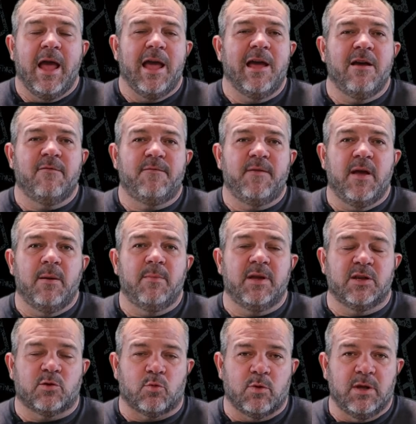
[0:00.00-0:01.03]
AFM
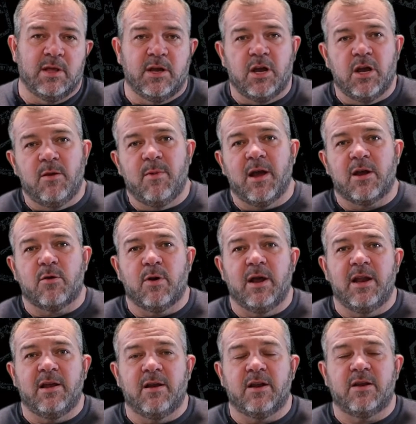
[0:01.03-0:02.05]
is really good about
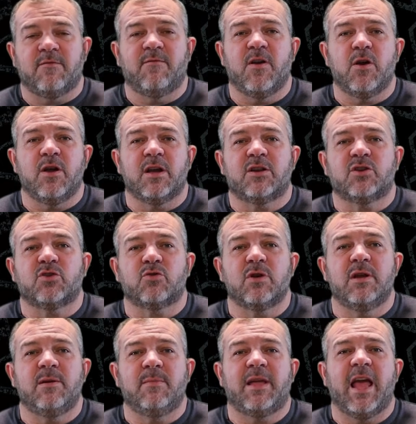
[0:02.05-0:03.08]
creating a very
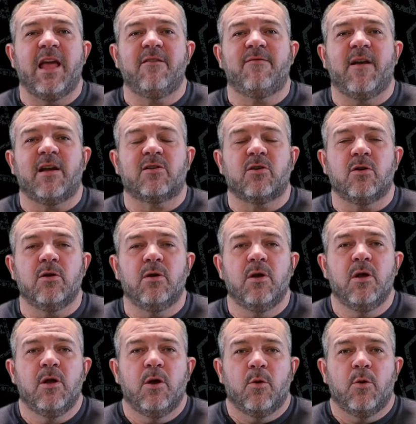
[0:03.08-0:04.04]
extreme K-factor